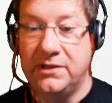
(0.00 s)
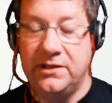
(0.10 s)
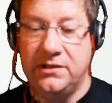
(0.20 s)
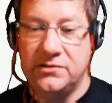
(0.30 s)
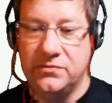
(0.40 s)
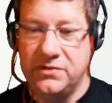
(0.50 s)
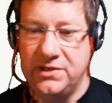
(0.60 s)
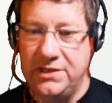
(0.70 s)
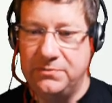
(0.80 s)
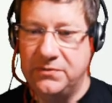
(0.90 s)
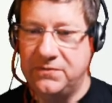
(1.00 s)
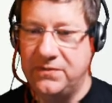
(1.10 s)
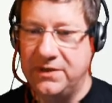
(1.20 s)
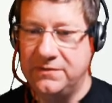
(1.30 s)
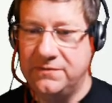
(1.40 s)
sort of a leap of
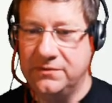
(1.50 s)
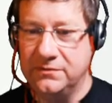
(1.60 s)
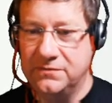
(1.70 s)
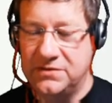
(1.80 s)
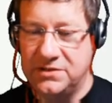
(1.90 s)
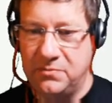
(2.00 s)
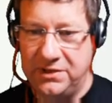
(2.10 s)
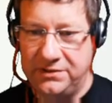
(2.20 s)
faith of some method